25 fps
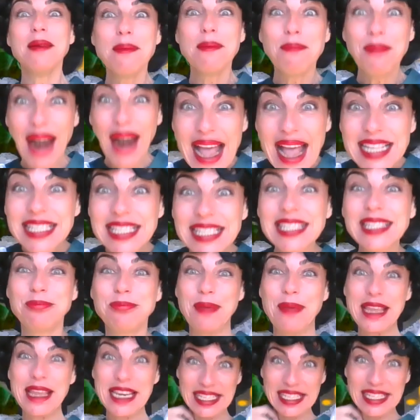Anyway,
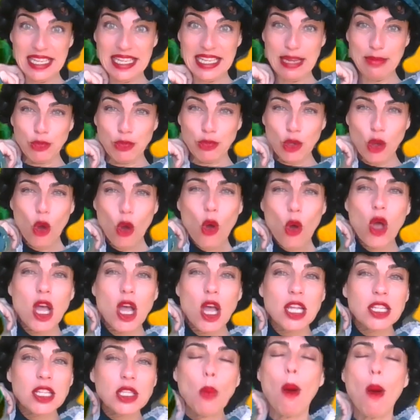they talk to each
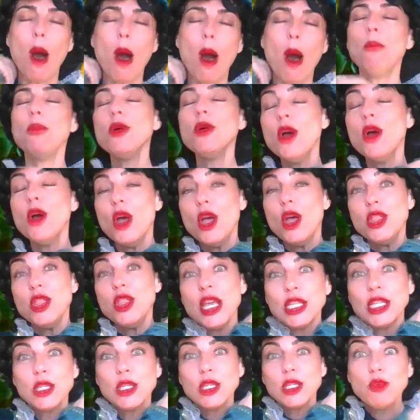other. The
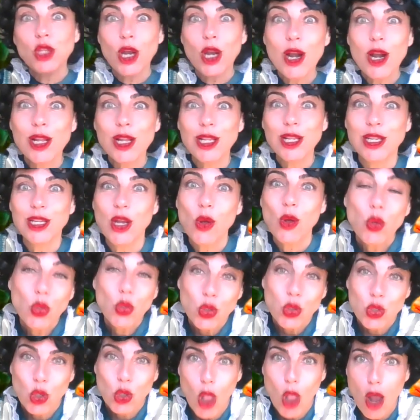prince fall in love
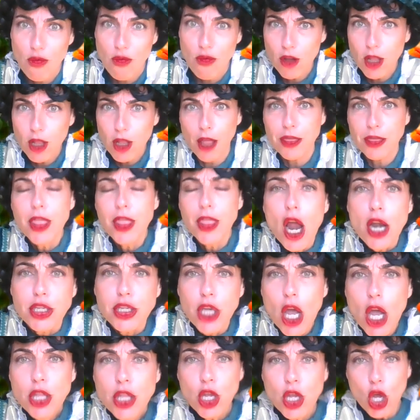with her.
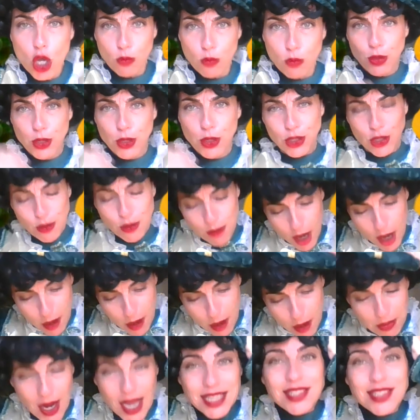As in every
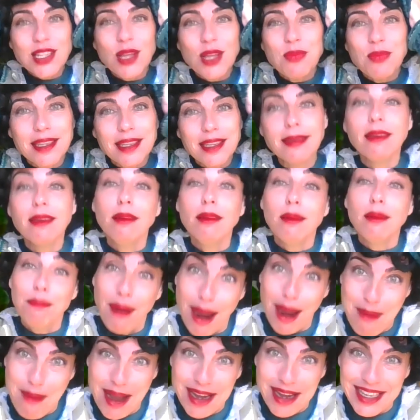fairy tales,
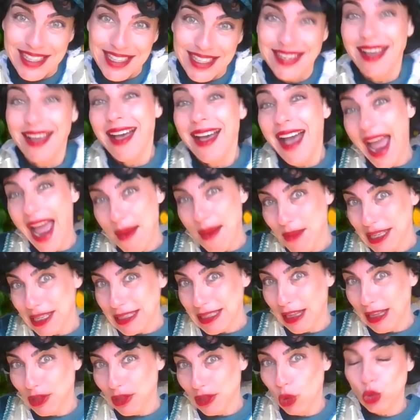they make
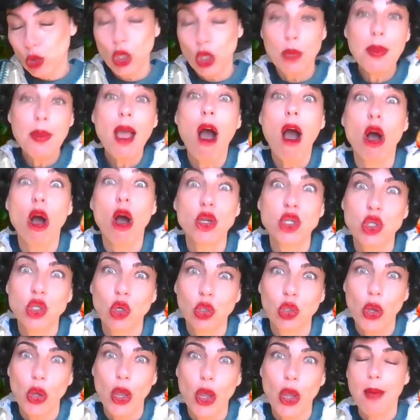friends for a while.
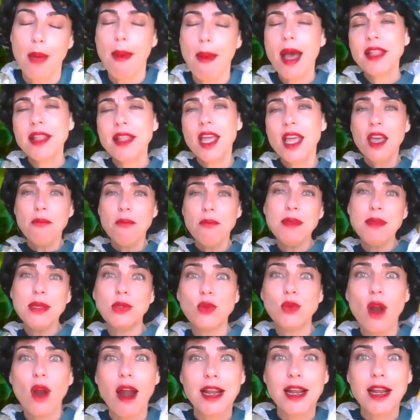And
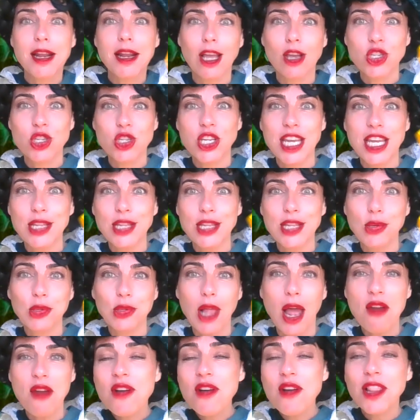then the prince
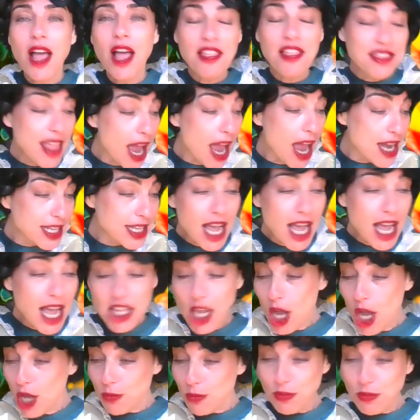asks,
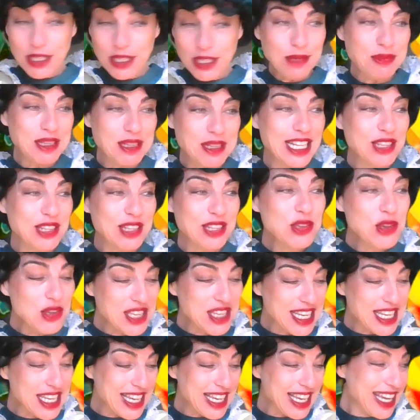oh, I want to
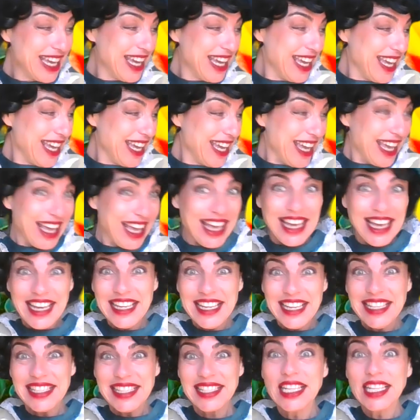ask something.
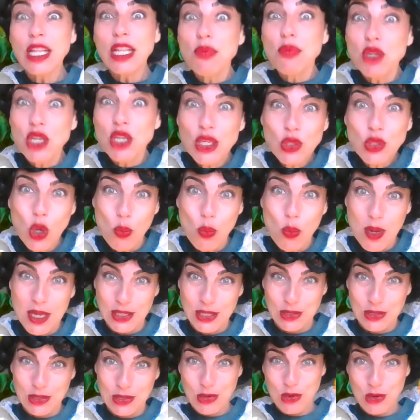I cannot rule
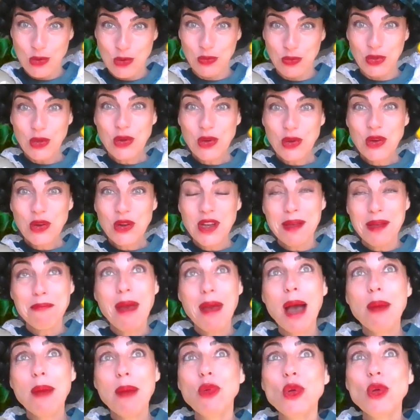this country alone.
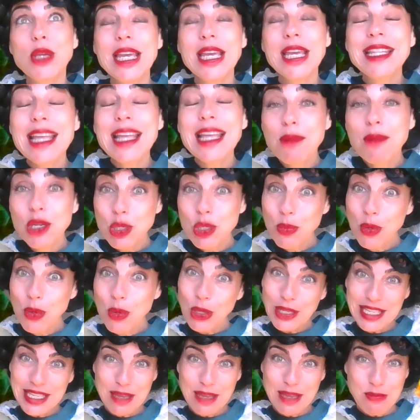I need
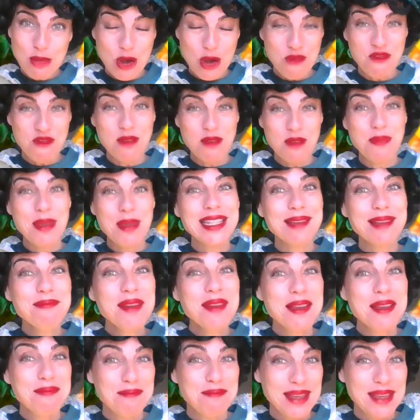female fairy,
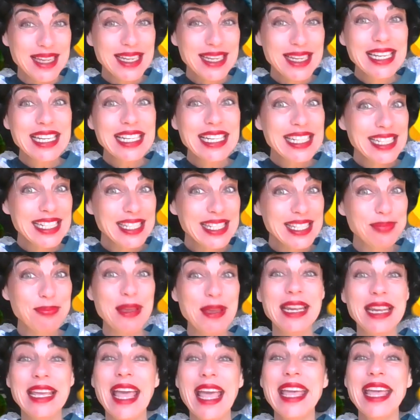princess
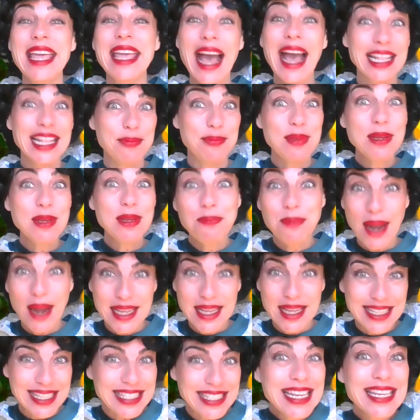to rule the
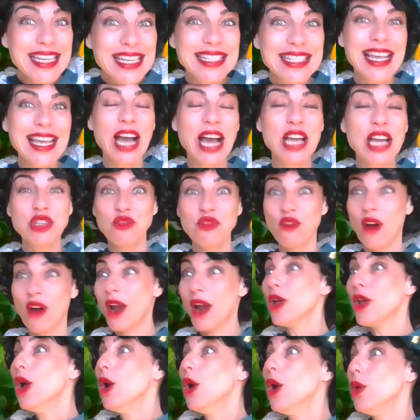country. Will
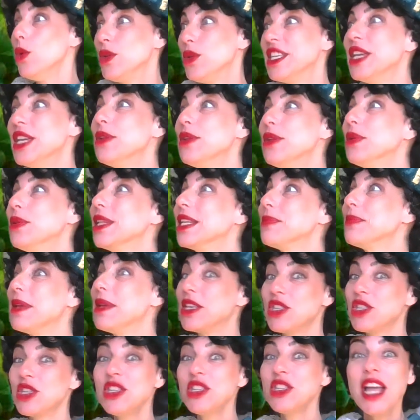you rule this country
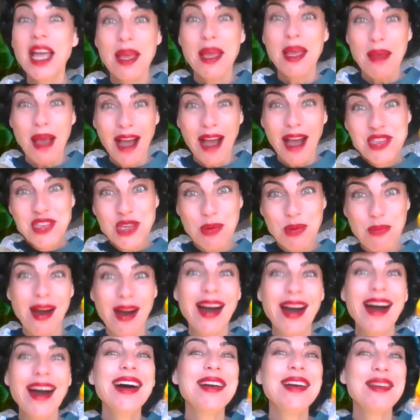with me? Would
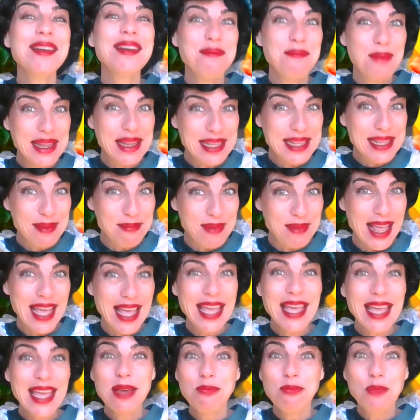you like to be my
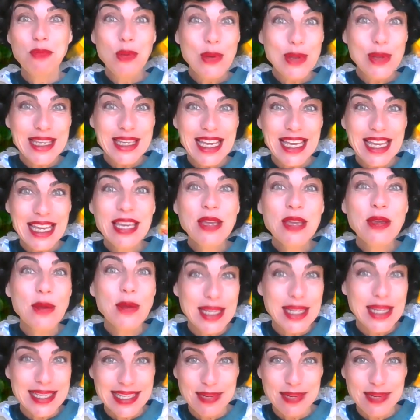princess?